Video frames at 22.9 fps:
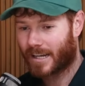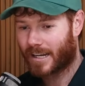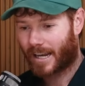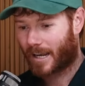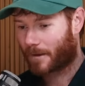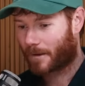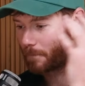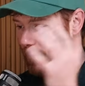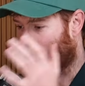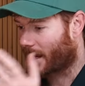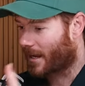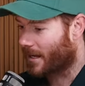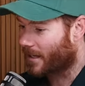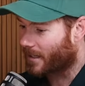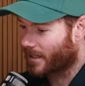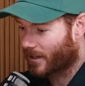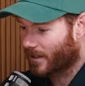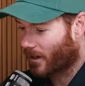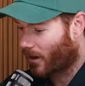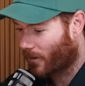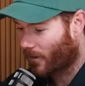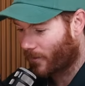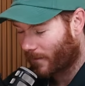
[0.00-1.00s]
it be, you
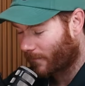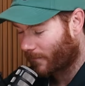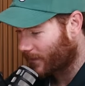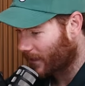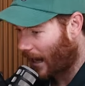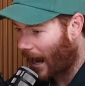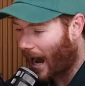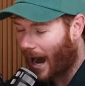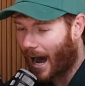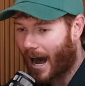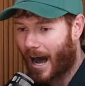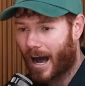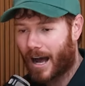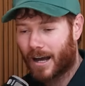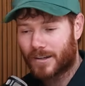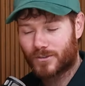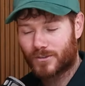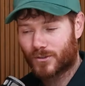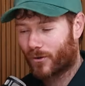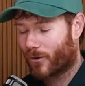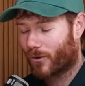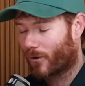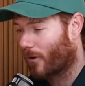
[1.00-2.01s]
know,
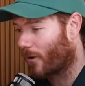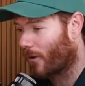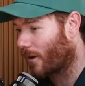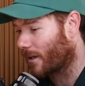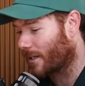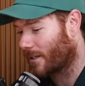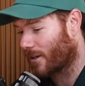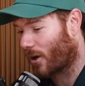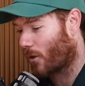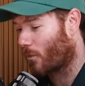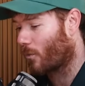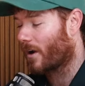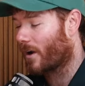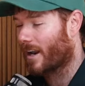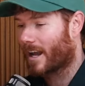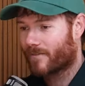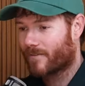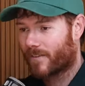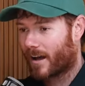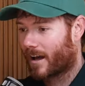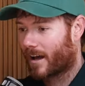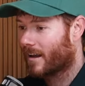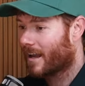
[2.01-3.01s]
art or, you know,
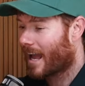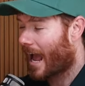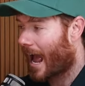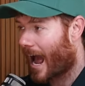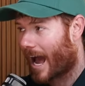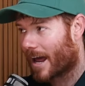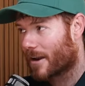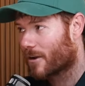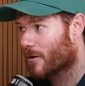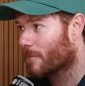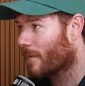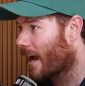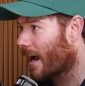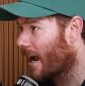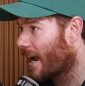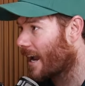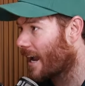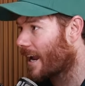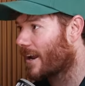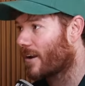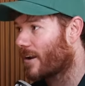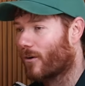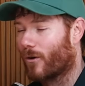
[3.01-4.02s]
whatever,
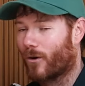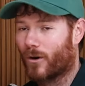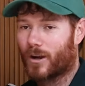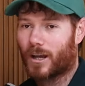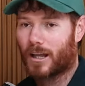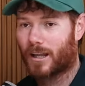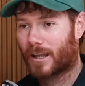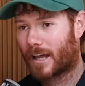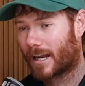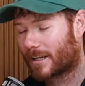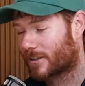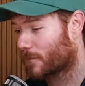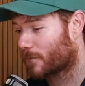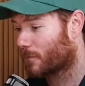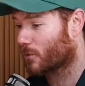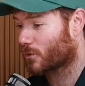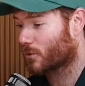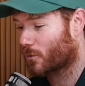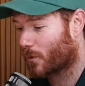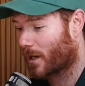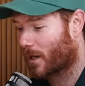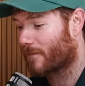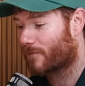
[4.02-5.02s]
anime or
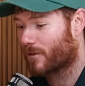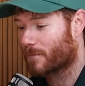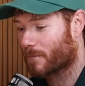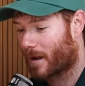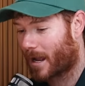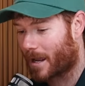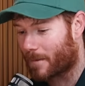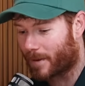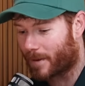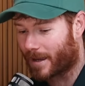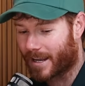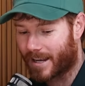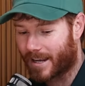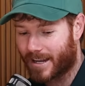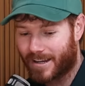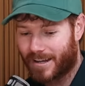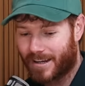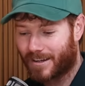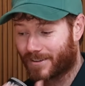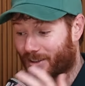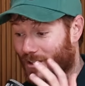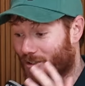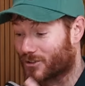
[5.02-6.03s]
collectibles, whatever it may be,
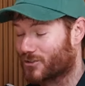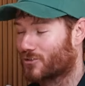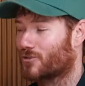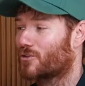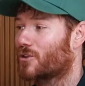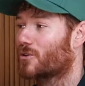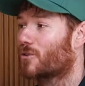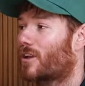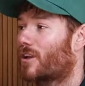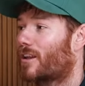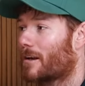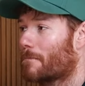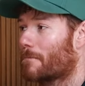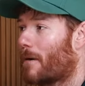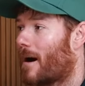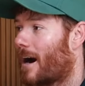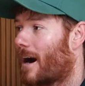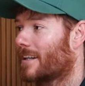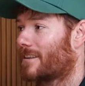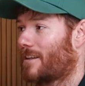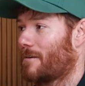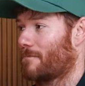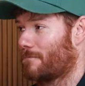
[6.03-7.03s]
there's a real clear
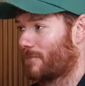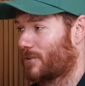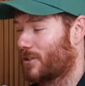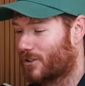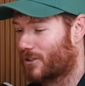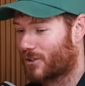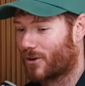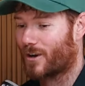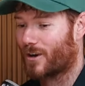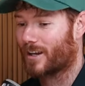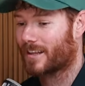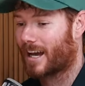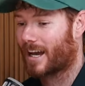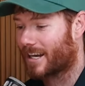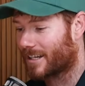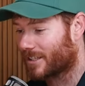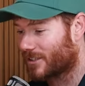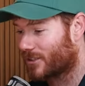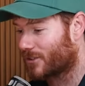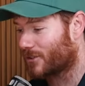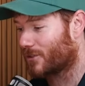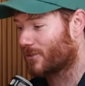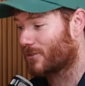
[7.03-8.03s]
path to turning that
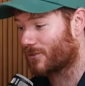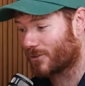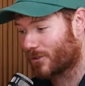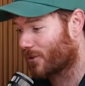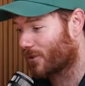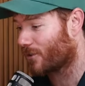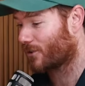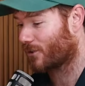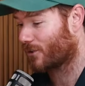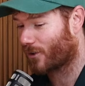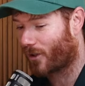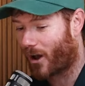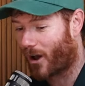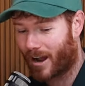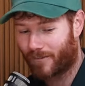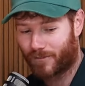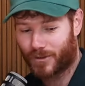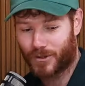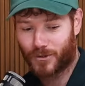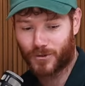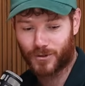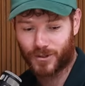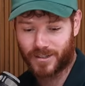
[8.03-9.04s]
into your
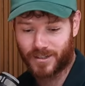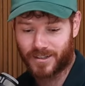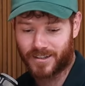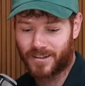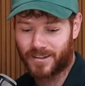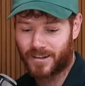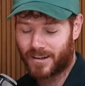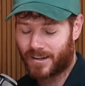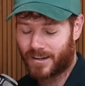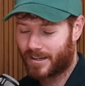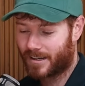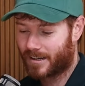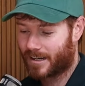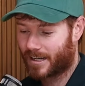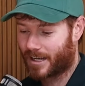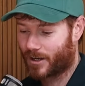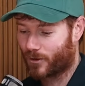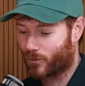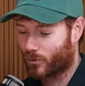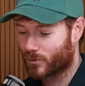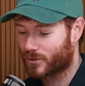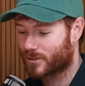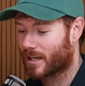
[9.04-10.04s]
livelihood. And it
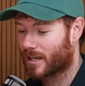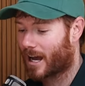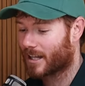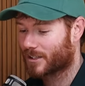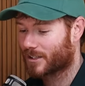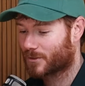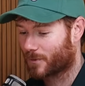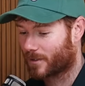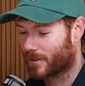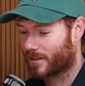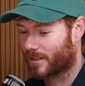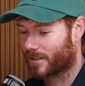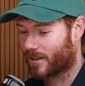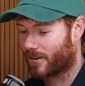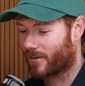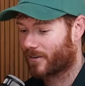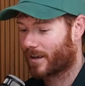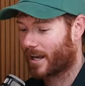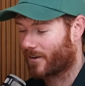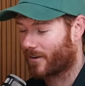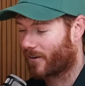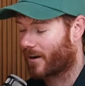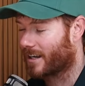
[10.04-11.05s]
all starts with, you know,
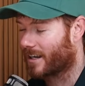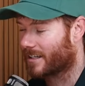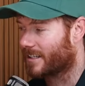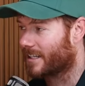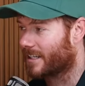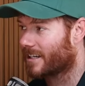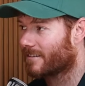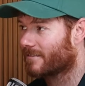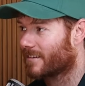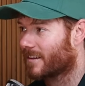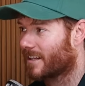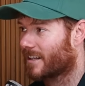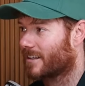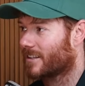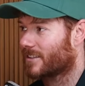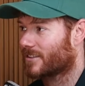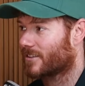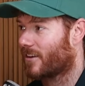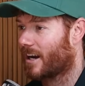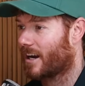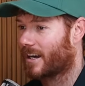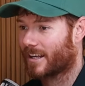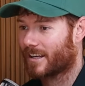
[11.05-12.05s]
an idea and then
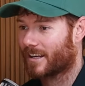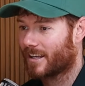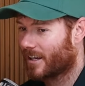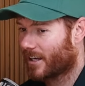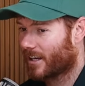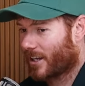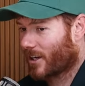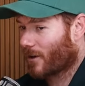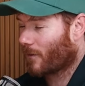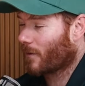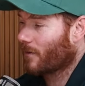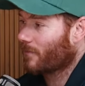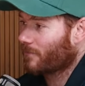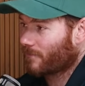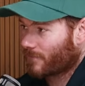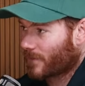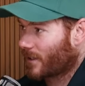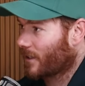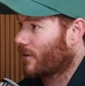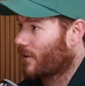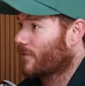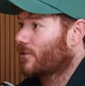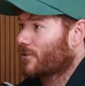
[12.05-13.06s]
deciding, you know what,
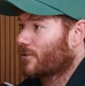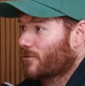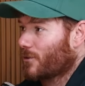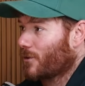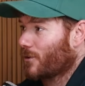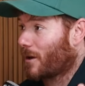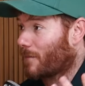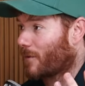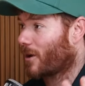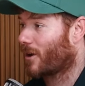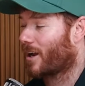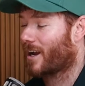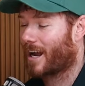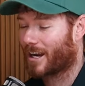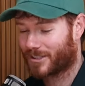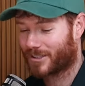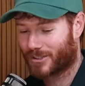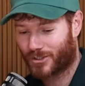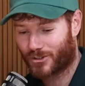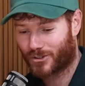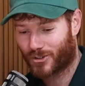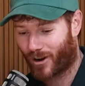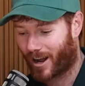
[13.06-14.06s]
you know, screw it, I'm going to
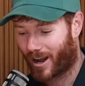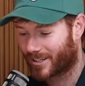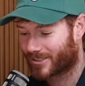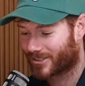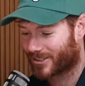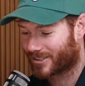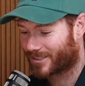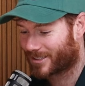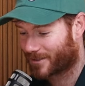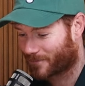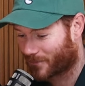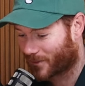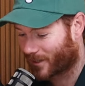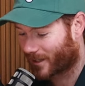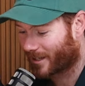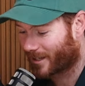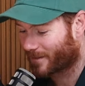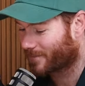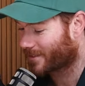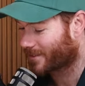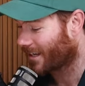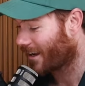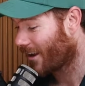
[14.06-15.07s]
actually try. So Tim
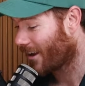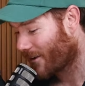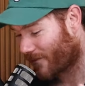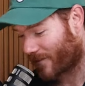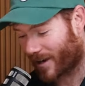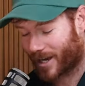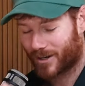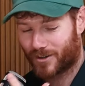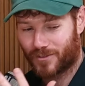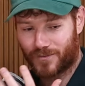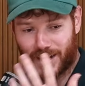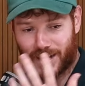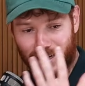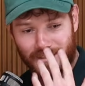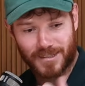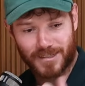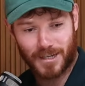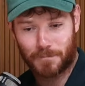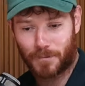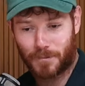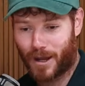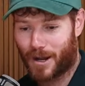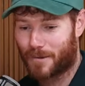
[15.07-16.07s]
Williams, founder of
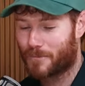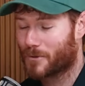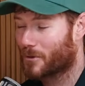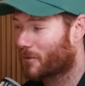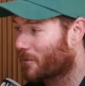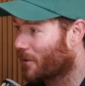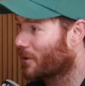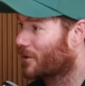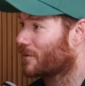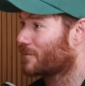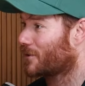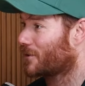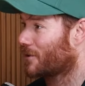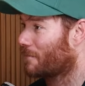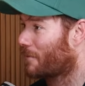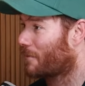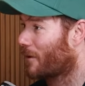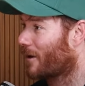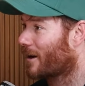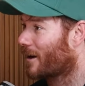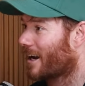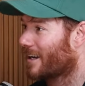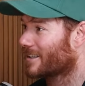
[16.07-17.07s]
SC Playbook, welcome to the
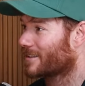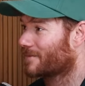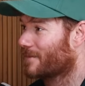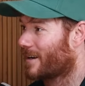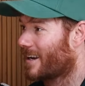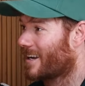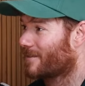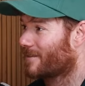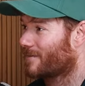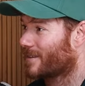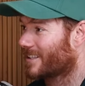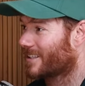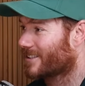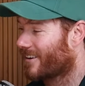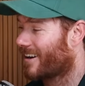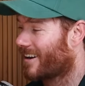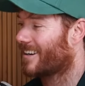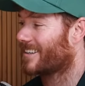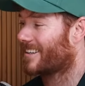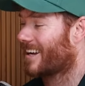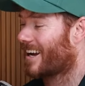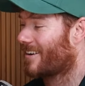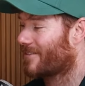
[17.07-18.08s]
podcast, man. I'm
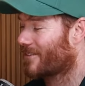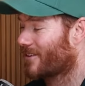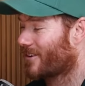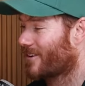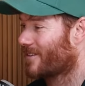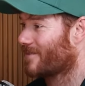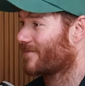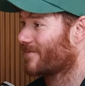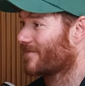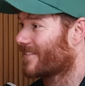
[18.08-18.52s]
excited to have you on.